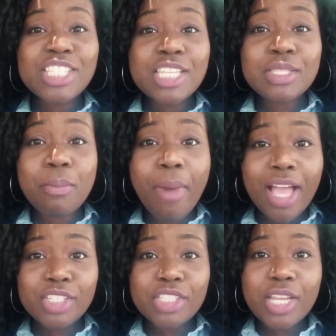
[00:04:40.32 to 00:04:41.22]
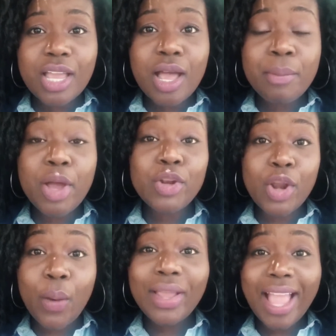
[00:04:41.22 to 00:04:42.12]
is as much about
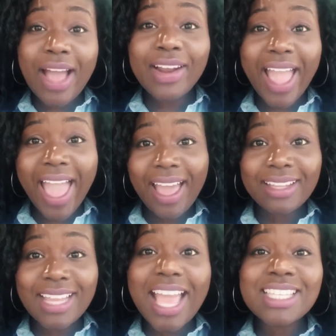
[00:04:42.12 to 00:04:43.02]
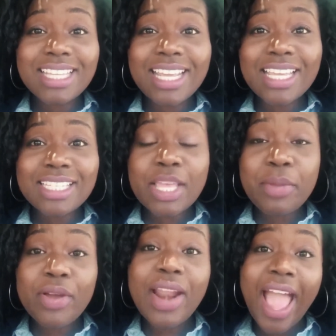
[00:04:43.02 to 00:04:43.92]
knowing how to act as it is
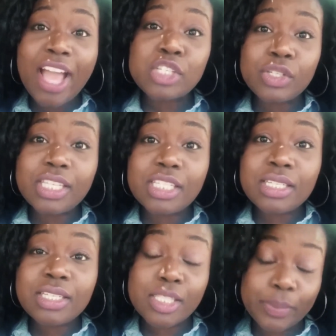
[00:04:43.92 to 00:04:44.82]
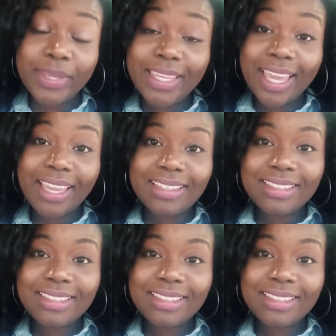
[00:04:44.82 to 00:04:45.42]
about actually speaking.